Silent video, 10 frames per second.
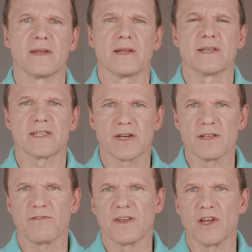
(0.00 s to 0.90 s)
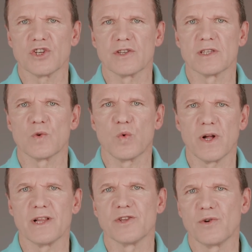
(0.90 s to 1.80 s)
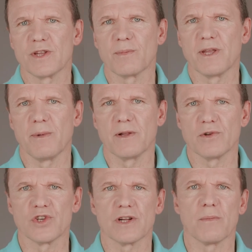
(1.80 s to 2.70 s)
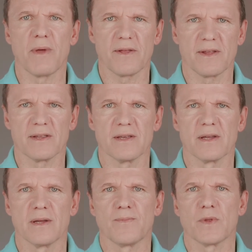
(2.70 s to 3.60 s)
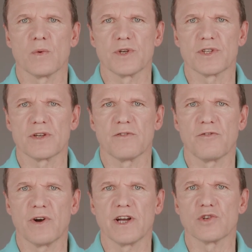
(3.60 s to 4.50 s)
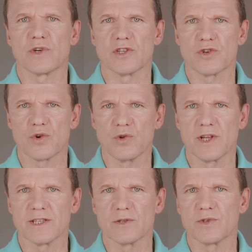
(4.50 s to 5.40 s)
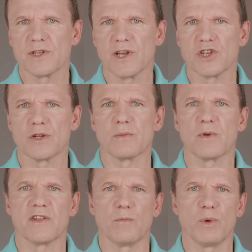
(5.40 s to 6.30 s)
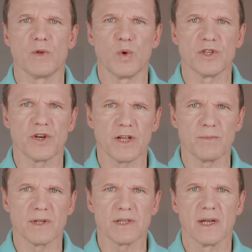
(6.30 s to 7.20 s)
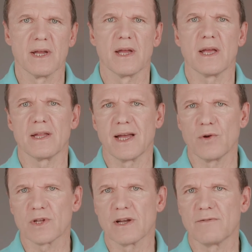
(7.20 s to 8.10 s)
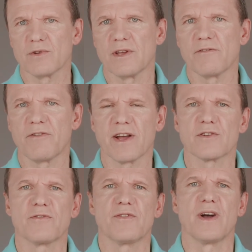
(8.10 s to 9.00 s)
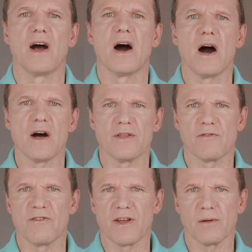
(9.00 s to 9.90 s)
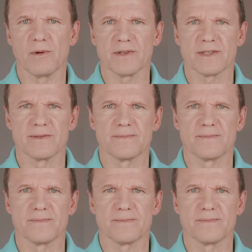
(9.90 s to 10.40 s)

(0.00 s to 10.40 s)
Stratification is a well-known epidemiological method. We stratify to control the association between treatment and outcome for the effect of other variables.